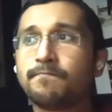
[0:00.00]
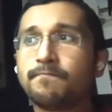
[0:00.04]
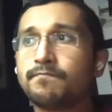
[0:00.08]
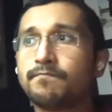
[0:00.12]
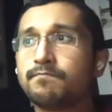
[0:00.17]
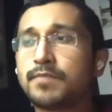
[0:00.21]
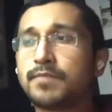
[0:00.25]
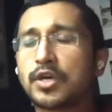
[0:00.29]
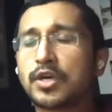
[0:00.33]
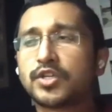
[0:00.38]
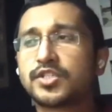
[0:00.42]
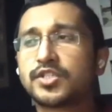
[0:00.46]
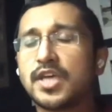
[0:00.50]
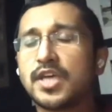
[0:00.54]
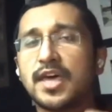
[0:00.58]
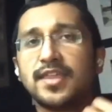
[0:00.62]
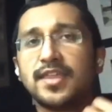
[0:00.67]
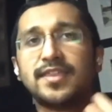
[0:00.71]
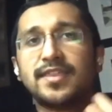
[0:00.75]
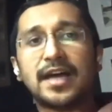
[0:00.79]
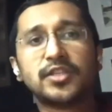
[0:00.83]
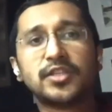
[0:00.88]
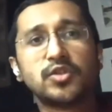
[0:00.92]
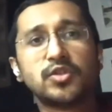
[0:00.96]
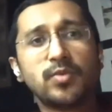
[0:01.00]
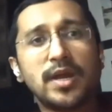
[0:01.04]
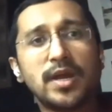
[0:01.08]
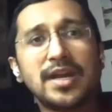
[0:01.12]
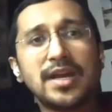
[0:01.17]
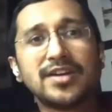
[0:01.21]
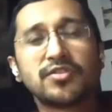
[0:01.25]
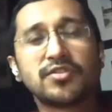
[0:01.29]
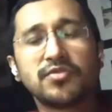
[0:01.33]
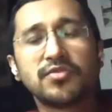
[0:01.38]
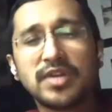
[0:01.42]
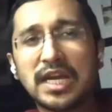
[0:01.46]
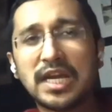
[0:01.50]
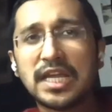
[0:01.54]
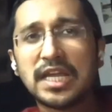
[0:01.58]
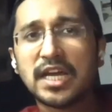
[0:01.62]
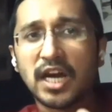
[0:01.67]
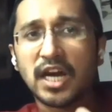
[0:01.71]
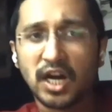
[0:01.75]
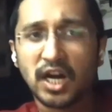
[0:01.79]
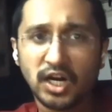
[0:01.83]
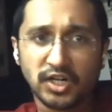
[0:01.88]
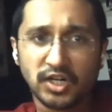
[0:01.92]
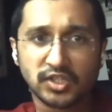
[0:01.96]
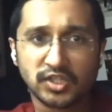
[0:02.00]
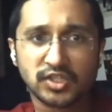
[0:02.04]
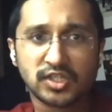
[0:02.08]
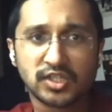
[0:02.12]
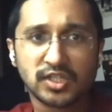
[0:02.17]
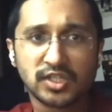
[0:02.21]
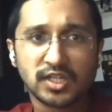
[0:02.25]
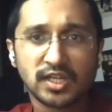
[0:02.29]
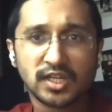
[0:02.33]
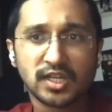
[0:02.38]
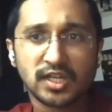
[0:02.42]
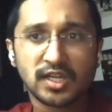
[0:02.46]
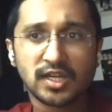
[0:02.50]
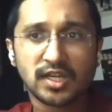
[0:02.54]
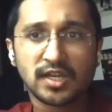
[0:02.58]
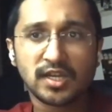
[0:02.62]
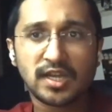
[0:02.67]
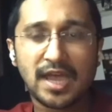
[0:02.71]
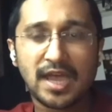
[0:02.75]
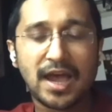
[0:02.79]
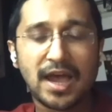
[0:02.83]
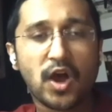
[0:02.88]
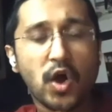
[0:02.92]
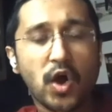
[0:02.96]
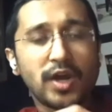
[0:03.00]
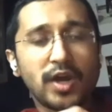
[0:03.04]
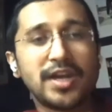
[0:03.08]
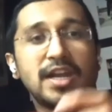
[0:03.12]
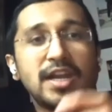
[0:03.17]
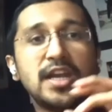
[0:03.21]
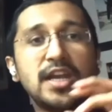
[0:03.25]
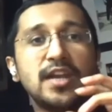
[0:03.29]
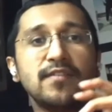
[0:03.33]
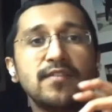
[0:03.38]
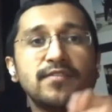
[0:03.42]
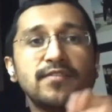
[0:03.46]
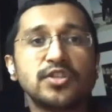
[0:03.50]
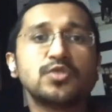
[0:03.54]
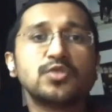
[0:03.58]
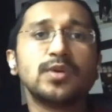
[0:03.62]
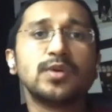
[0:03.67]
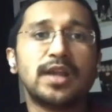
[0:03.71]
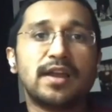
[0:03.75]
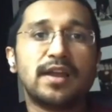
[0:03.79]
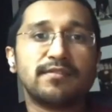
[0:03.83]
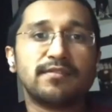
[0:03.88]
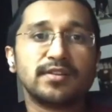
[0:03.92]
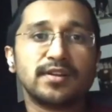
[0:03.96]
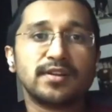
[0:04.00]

because that's where it really hurts on an individual level.